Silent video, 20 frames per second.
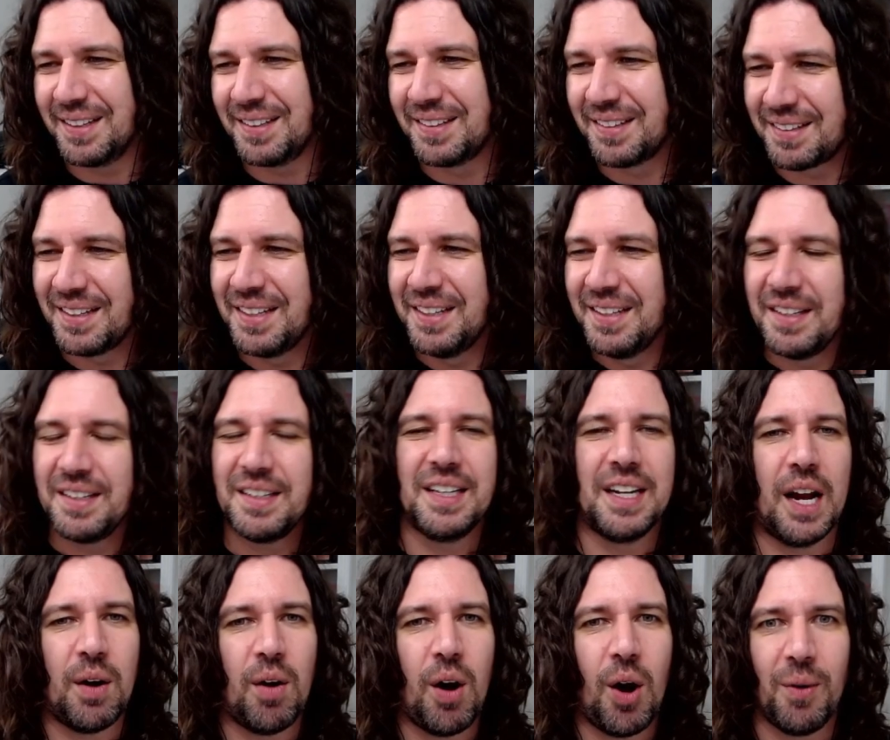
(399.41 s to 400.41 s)
And, you
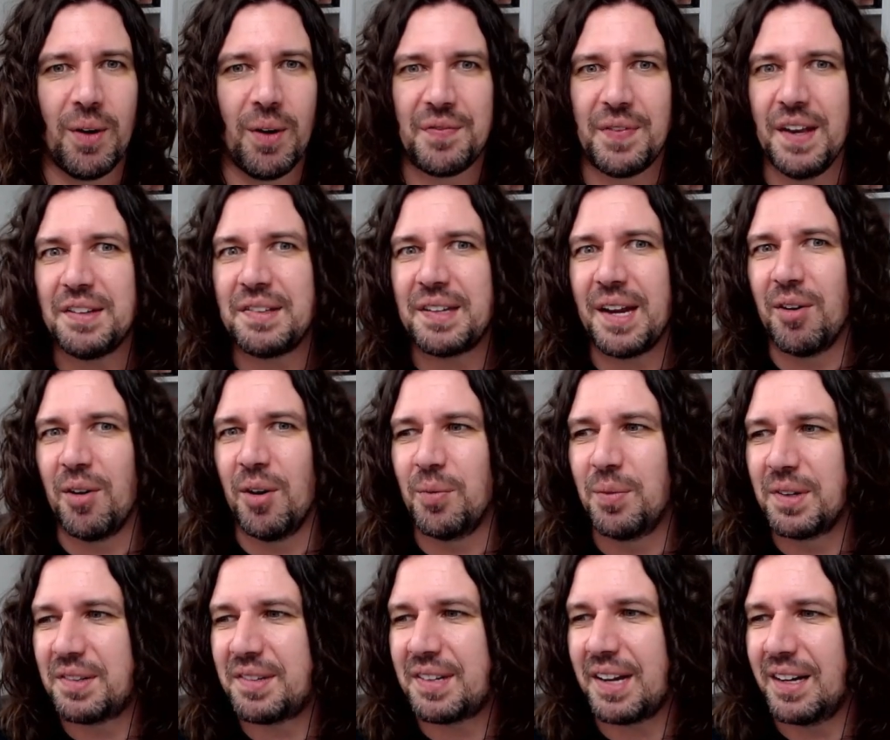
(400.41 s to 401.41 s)
know, oh, if this error
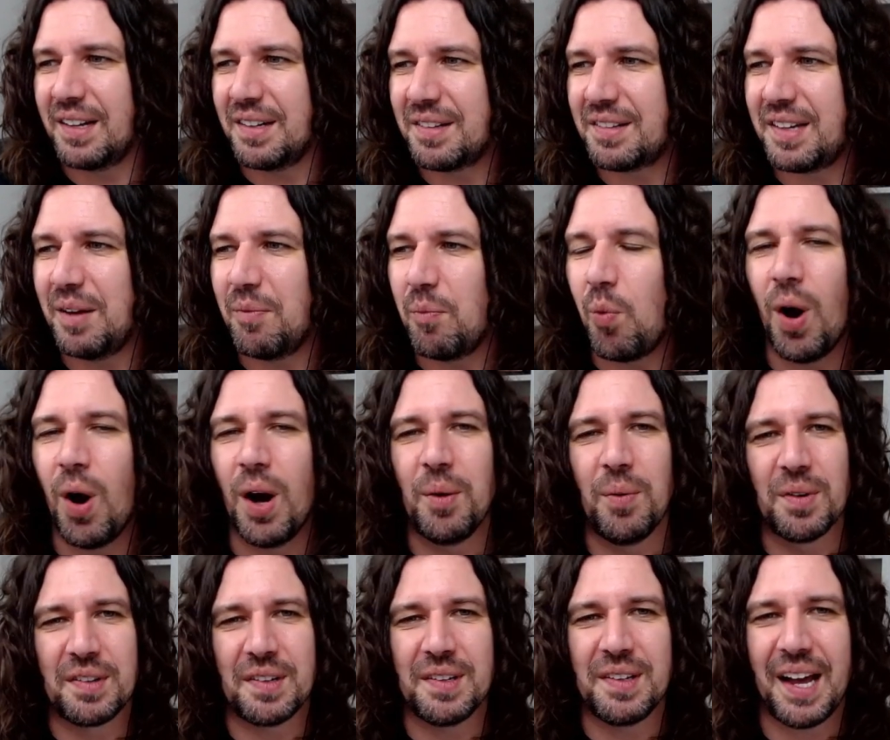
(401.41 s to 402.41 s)
was challenged, then why
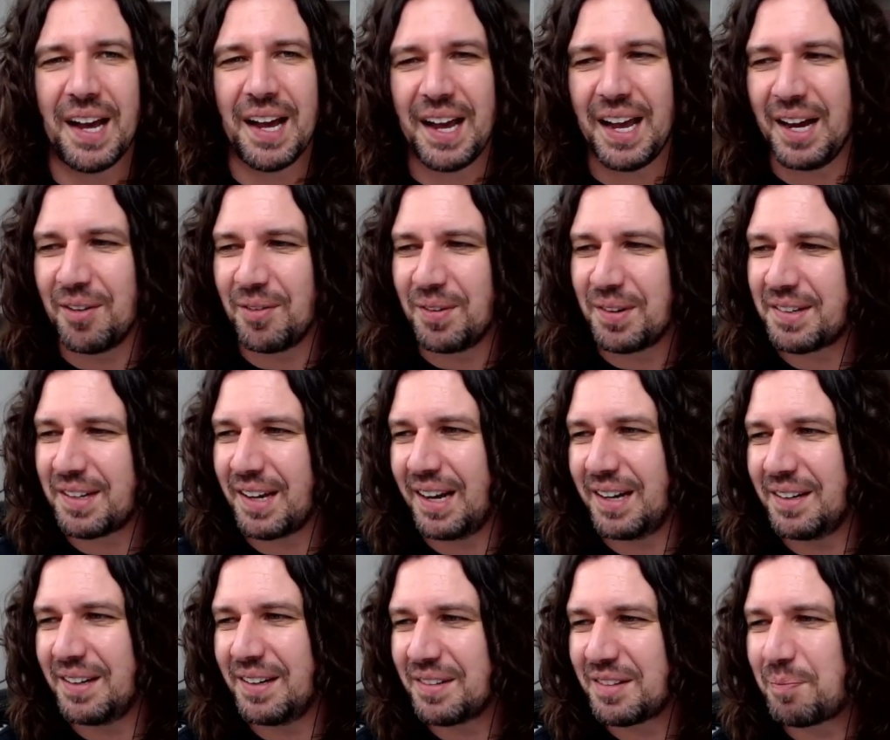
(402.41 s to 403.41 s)
wasn't that error
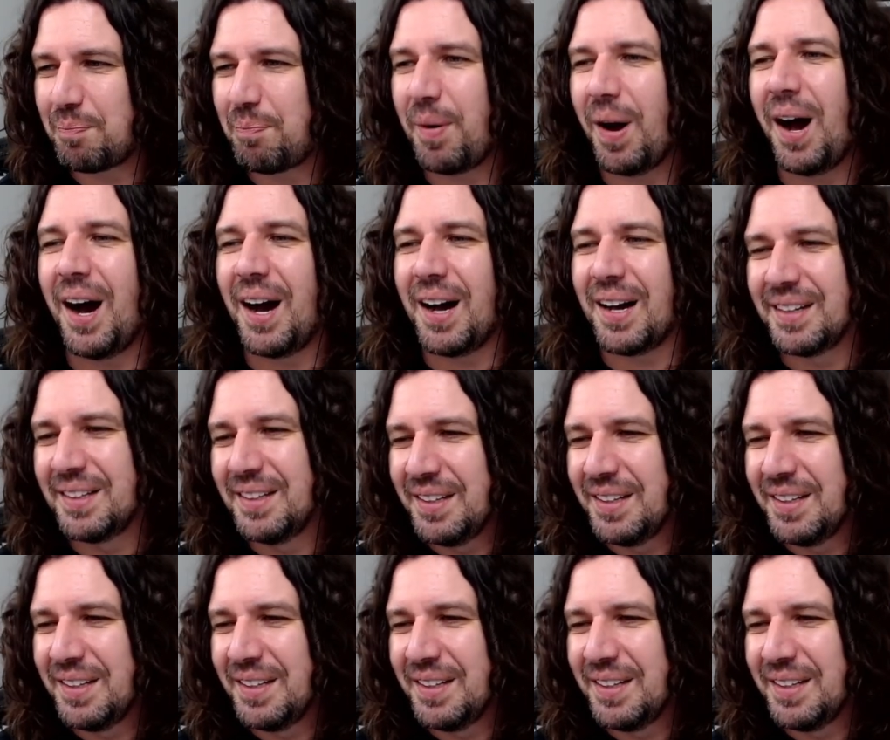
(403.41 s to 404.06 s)
challenged? But